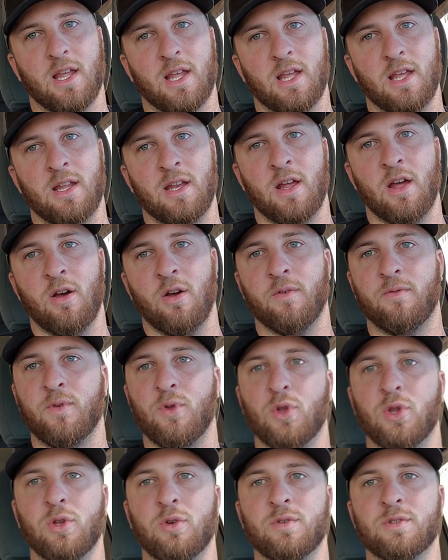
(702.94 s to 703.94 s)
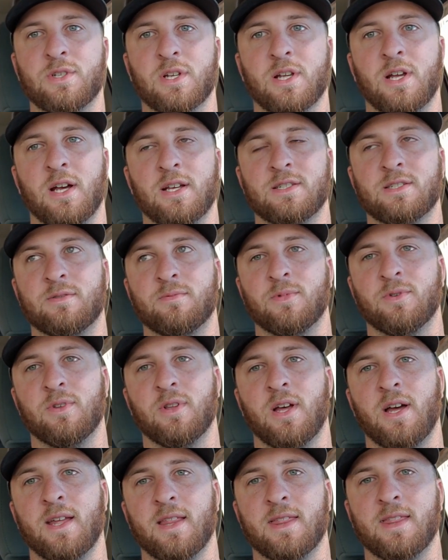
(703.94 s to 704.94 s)
you know, if you lose a customer
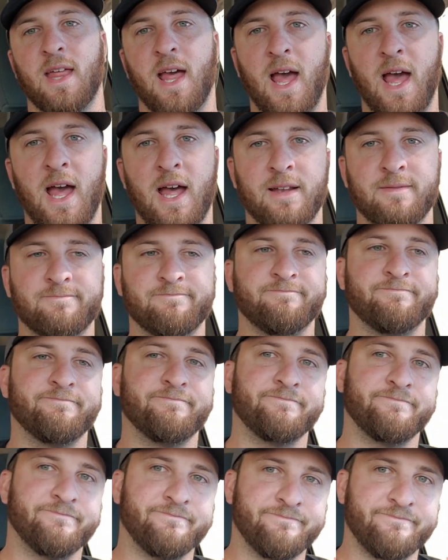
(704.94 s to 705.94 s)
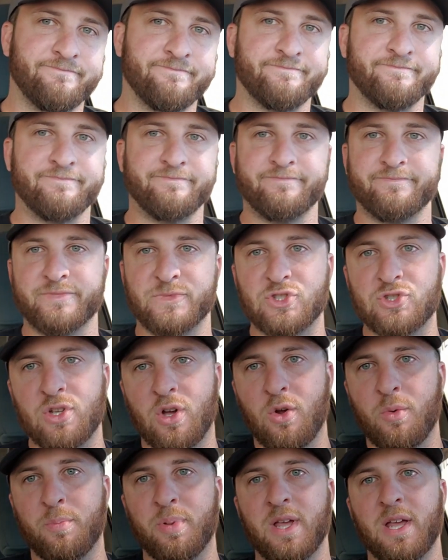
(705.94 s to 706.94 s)
like that,
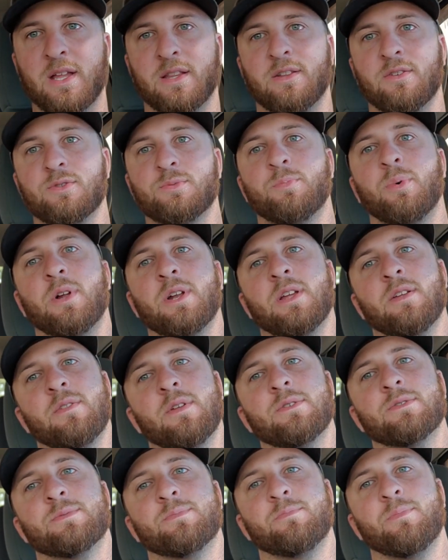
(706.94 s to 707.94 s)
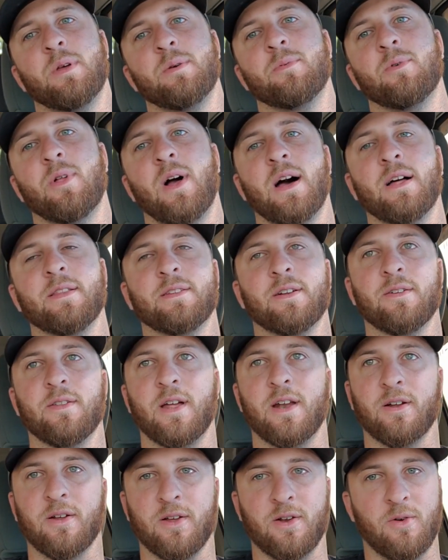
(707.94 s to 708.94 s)
so be it. There's plenty of those people out there
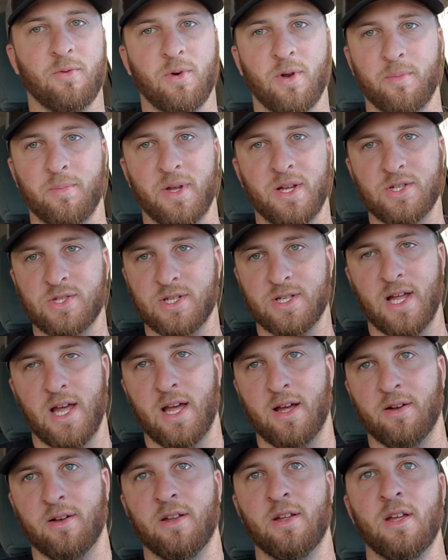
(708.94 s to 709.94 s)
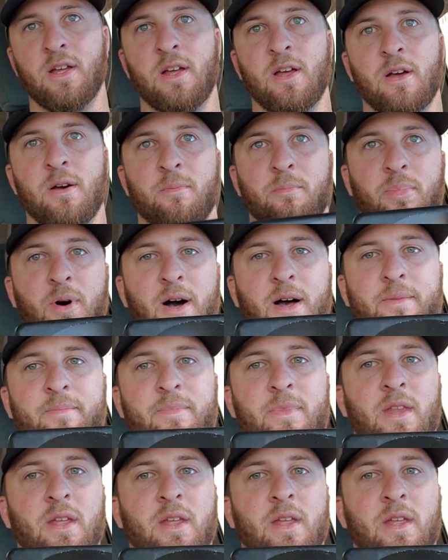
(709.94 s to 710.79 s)
that are going to want to beat you down. But